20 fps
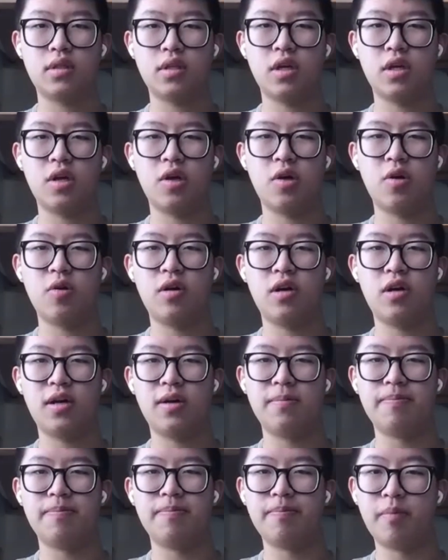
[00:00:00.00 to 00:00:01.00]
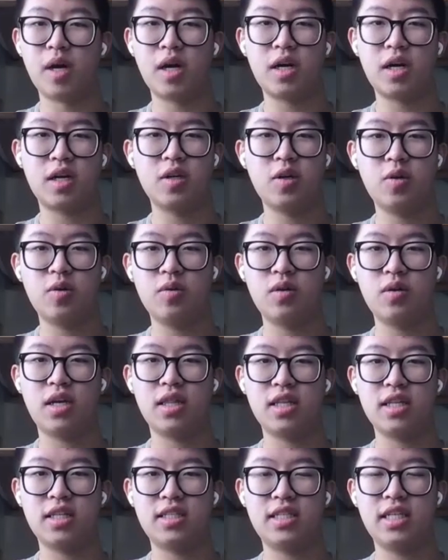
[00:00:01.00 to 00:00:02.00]
So Marco
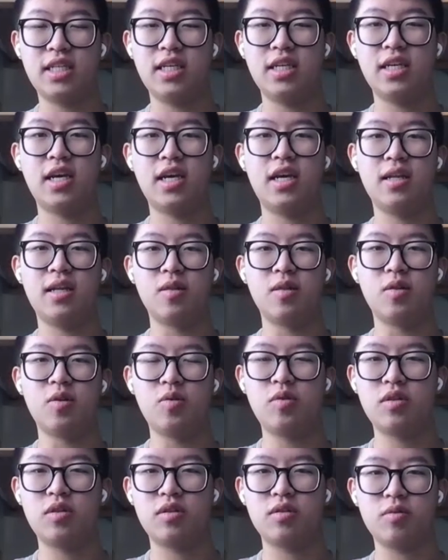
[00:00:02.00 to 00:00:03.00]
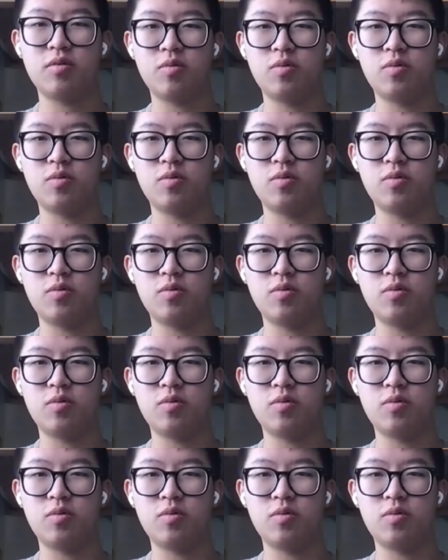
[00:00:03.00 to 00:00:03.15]
and the TA Luke